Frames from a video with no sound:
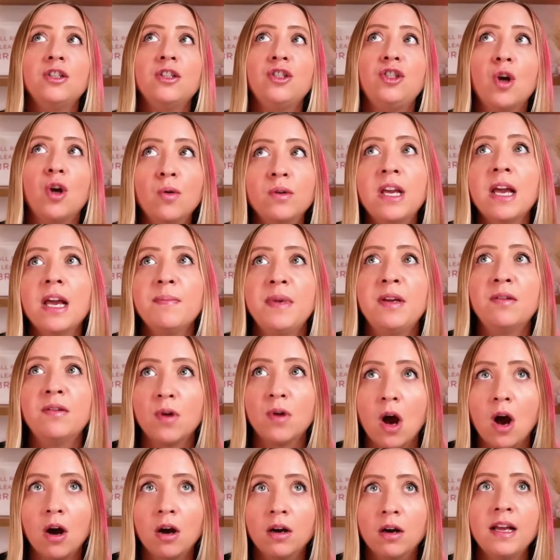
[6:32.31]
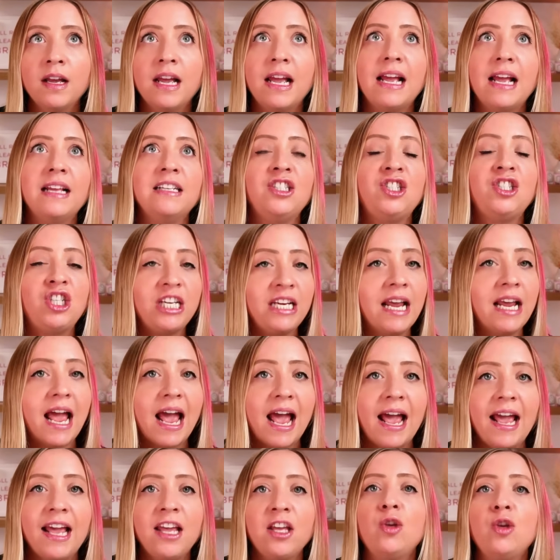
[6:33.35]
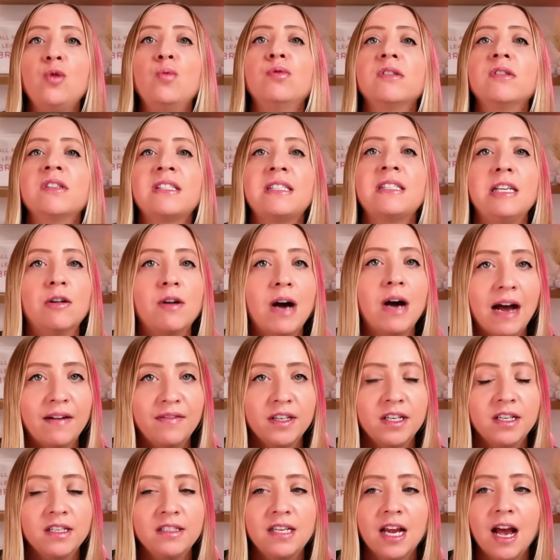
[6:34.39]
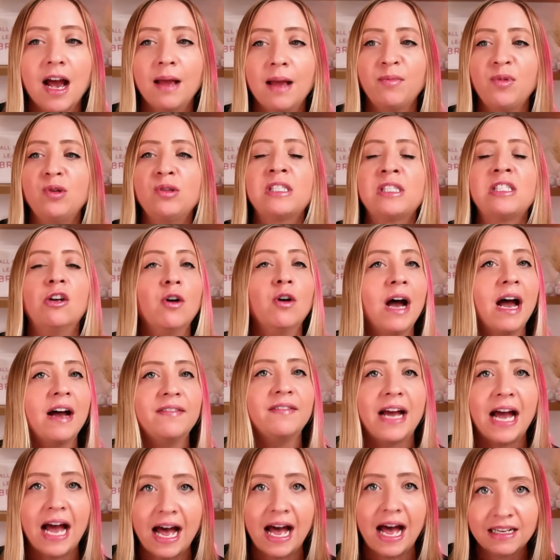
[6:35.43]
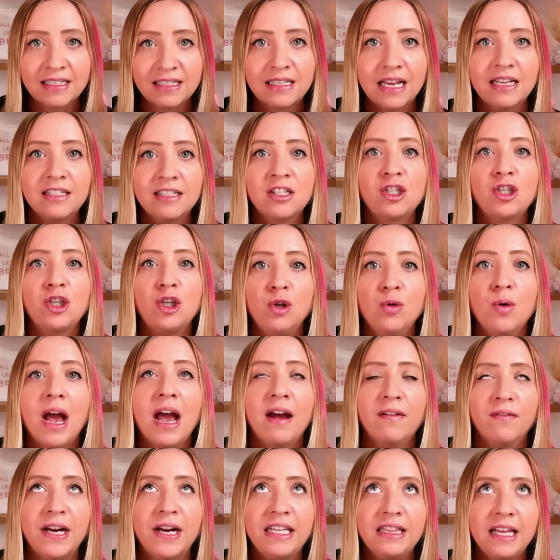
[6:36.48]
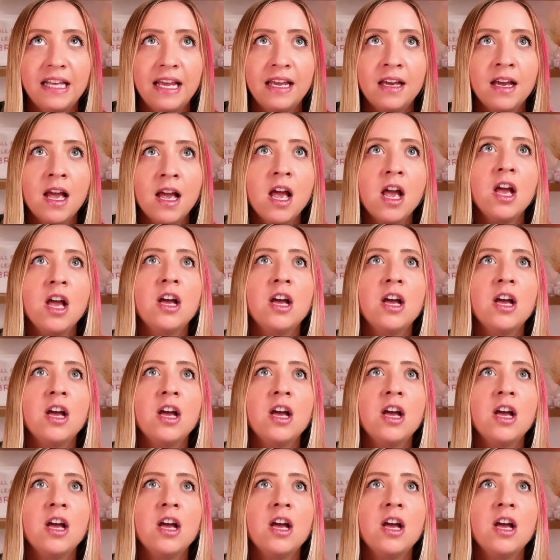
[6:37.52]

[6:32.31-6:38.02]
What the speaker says: Don't get me wrong. GA, you will still have a good time. You still have access to everything.